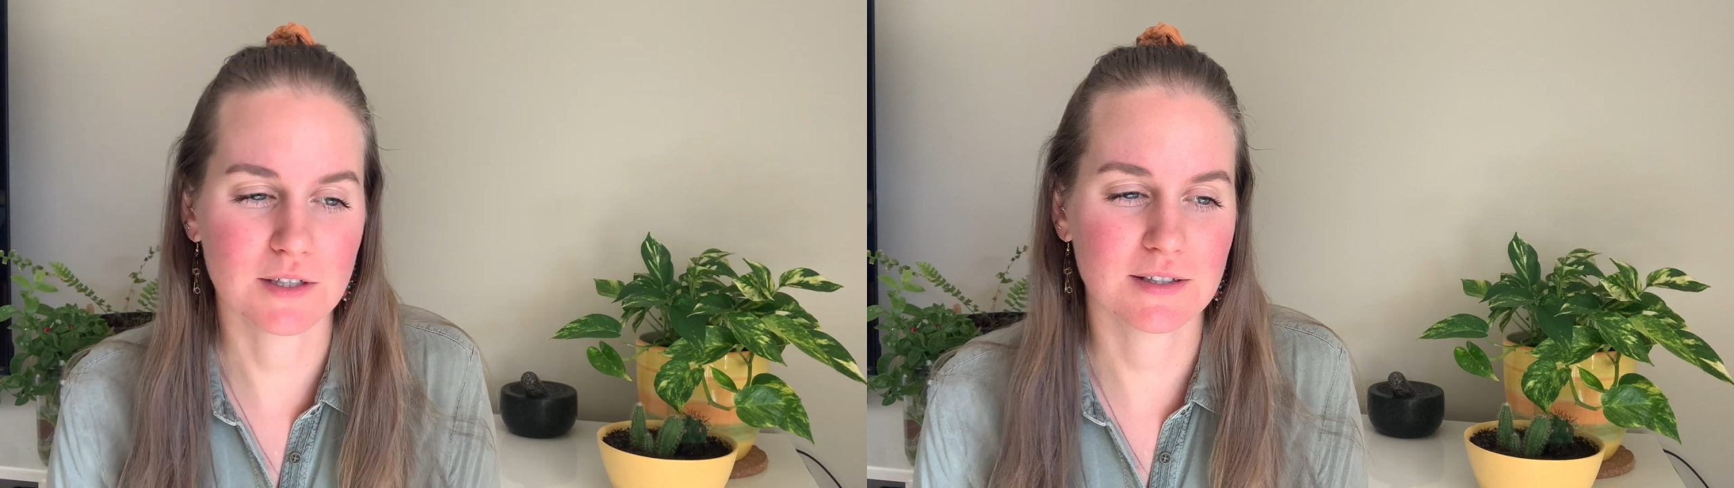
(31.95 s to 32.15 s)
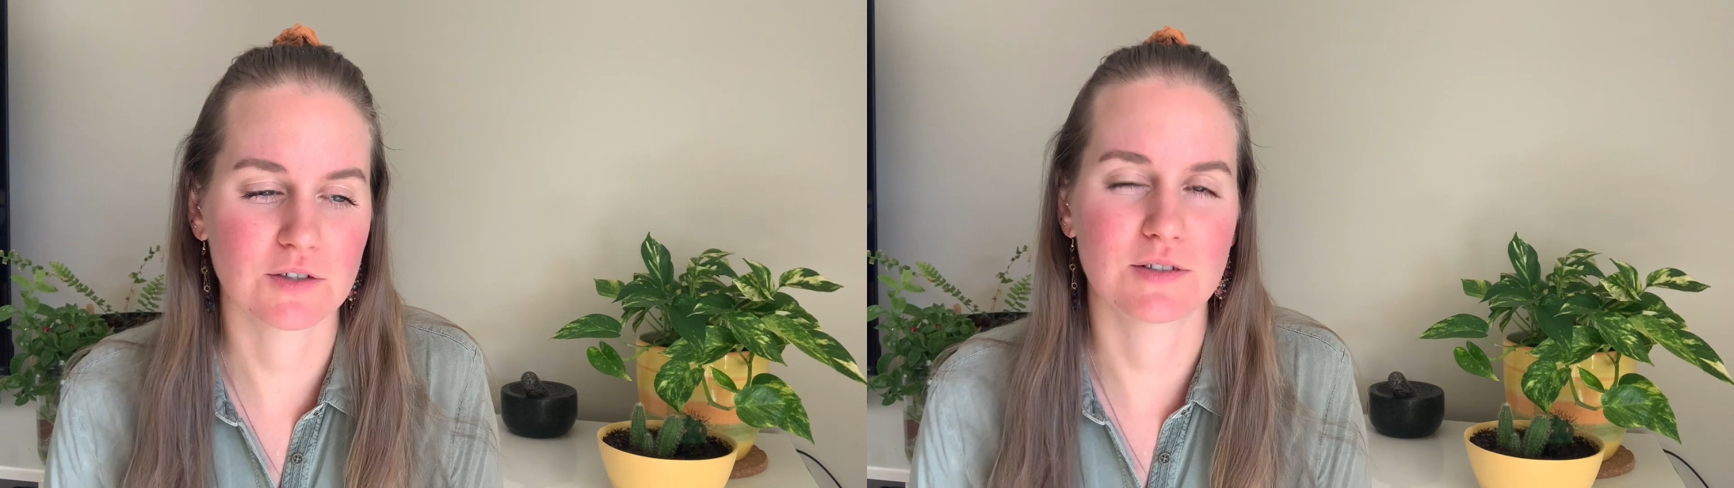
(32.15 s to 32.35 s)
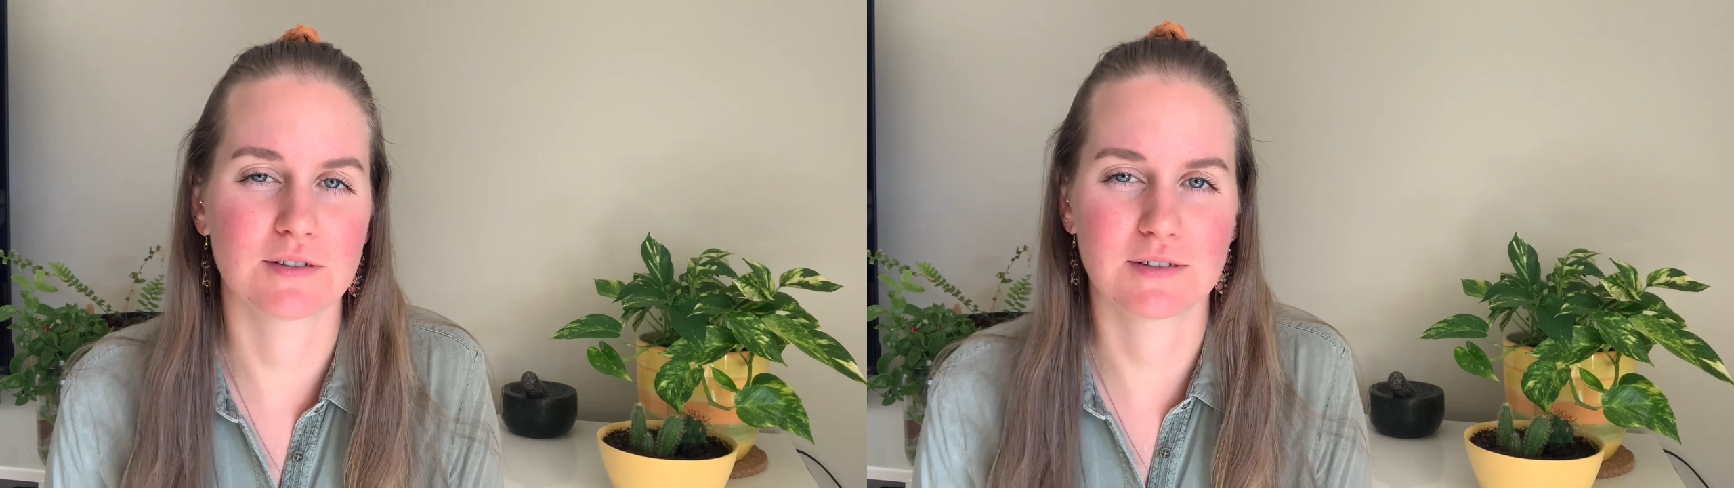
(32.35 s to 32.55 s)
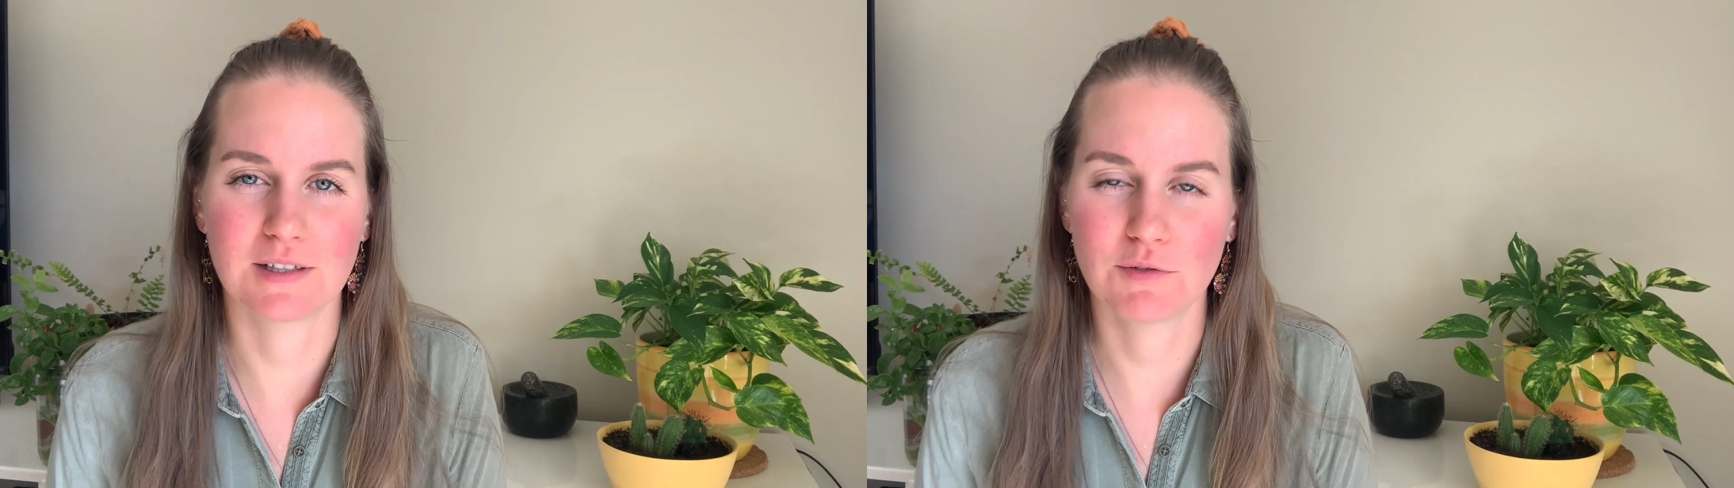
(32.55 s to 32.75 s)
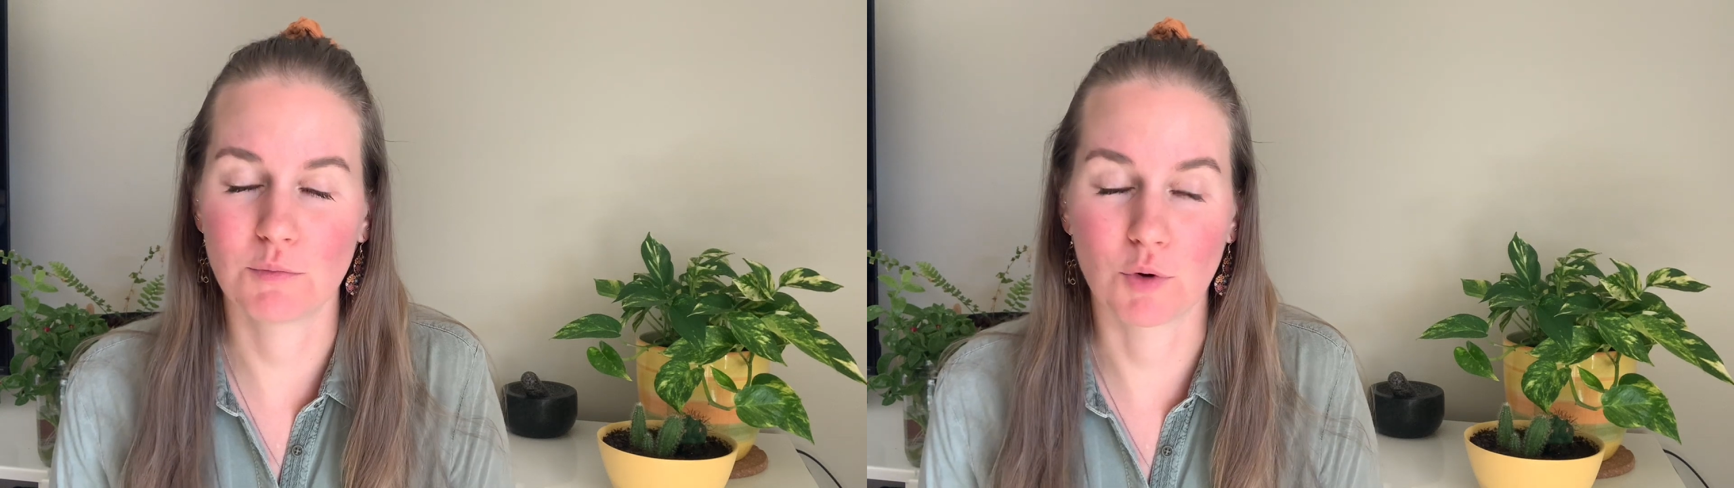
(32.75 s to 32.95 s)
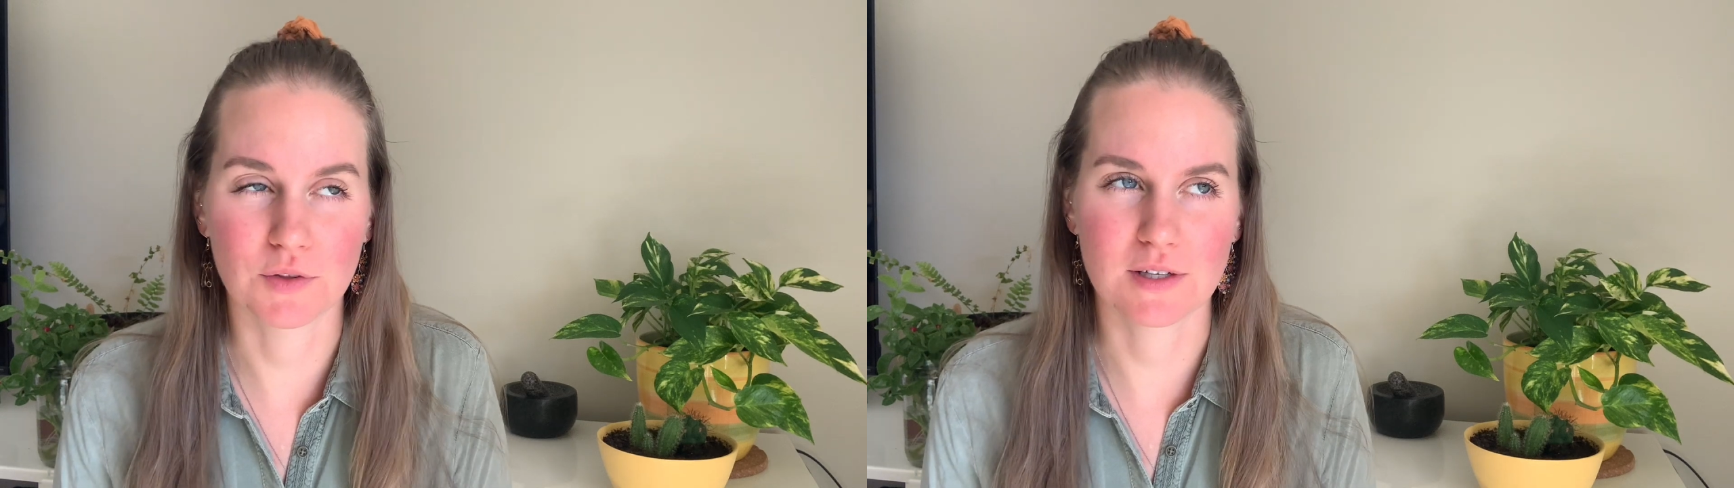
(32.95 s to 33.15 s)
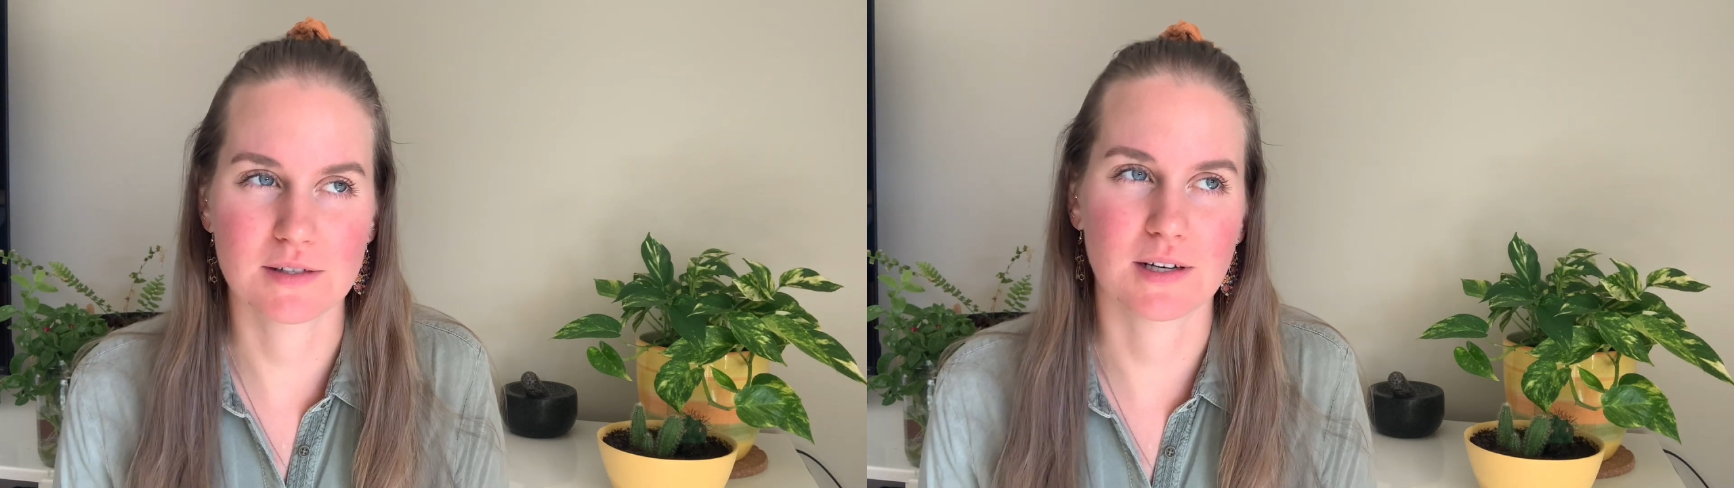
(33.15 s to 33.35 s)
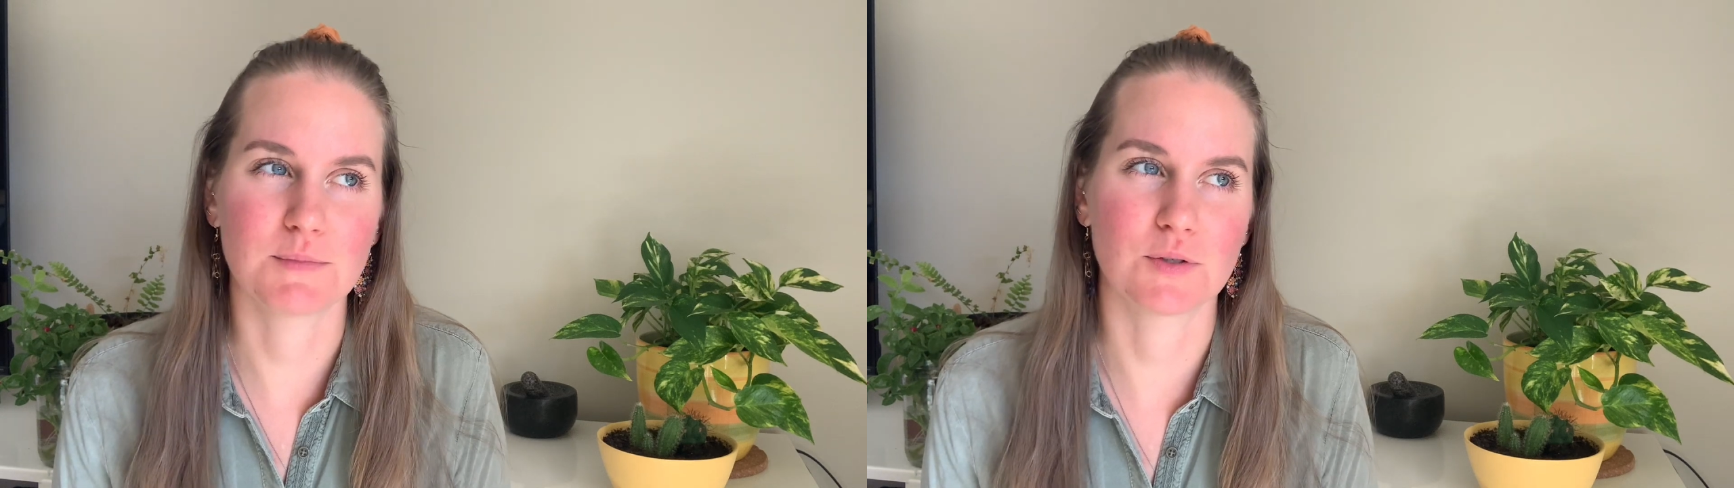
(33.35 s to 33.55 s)
There's even more things that
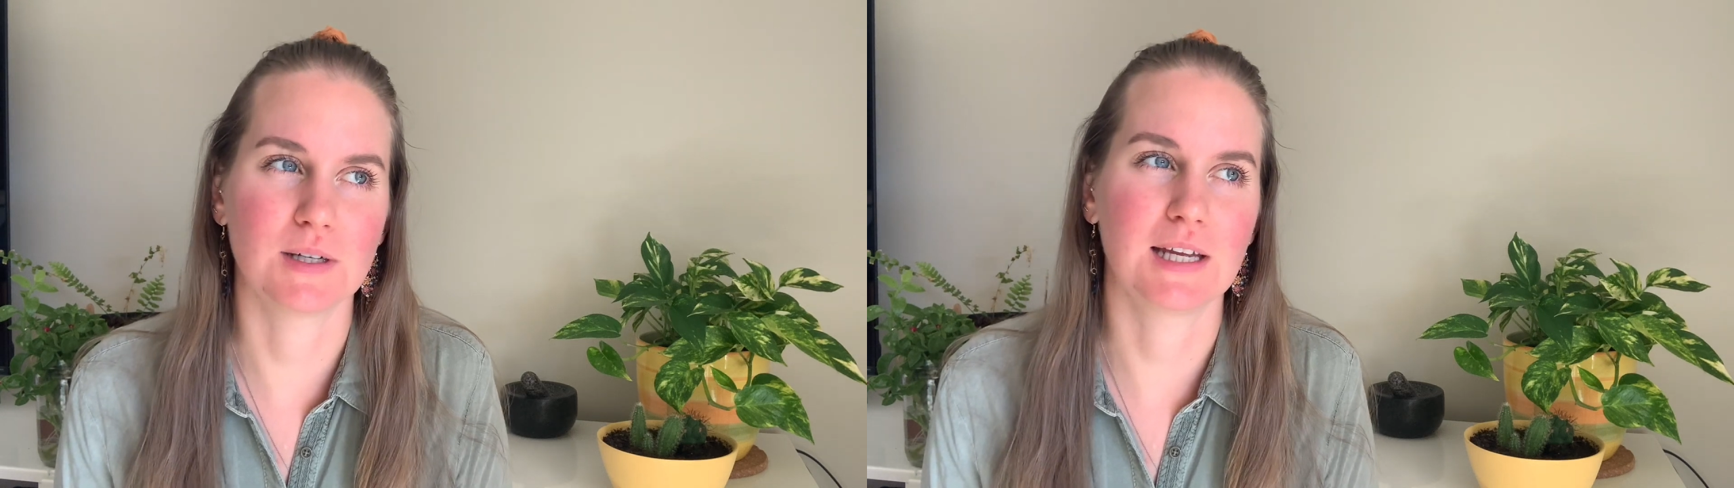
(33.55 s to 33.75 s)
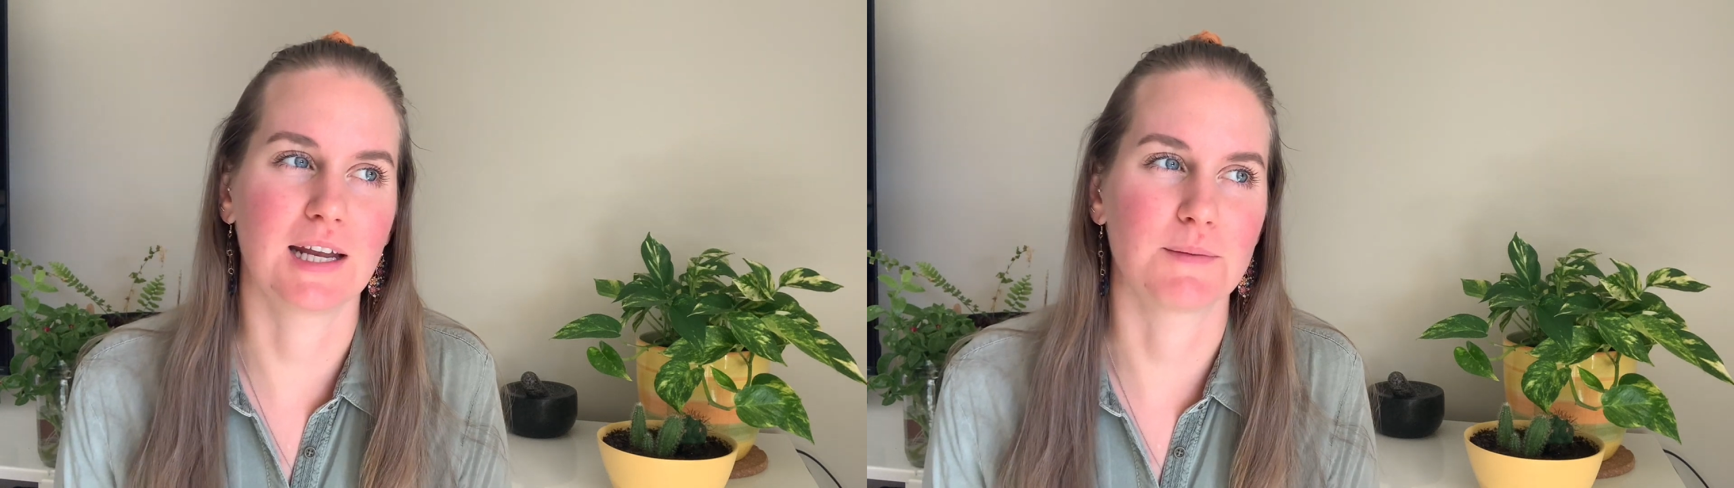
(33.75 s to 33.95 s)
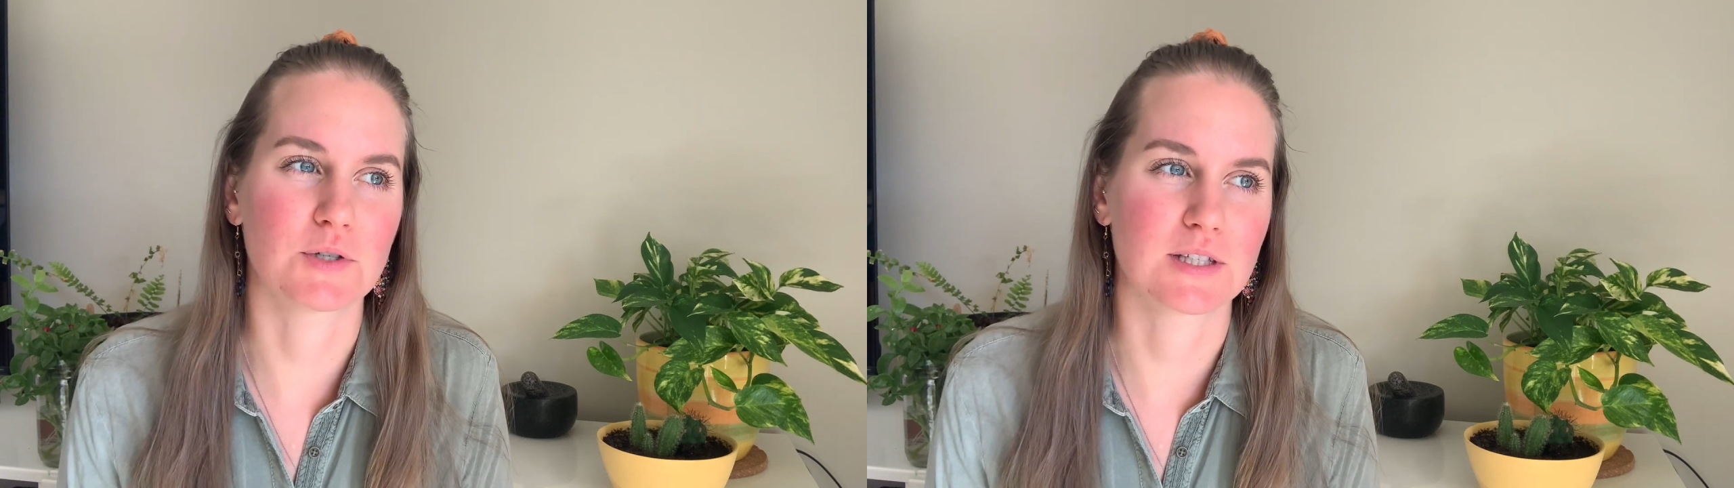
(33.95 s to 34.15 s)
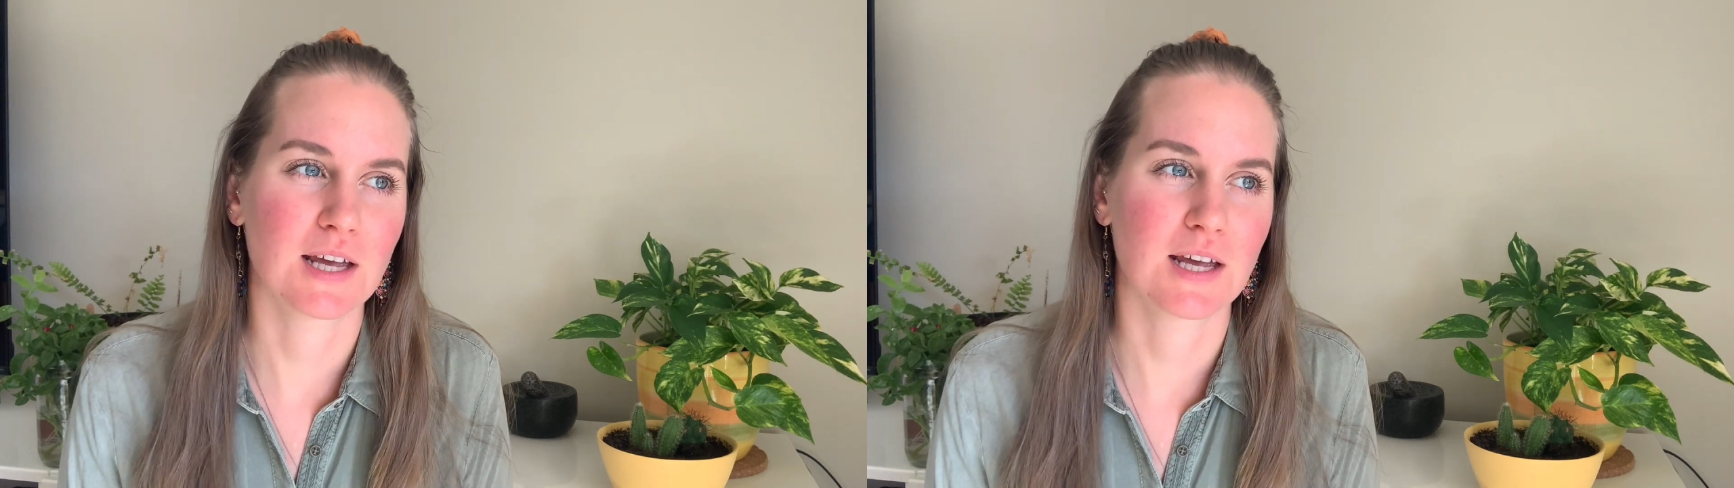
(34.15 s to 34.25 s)
I'm doing and I'm just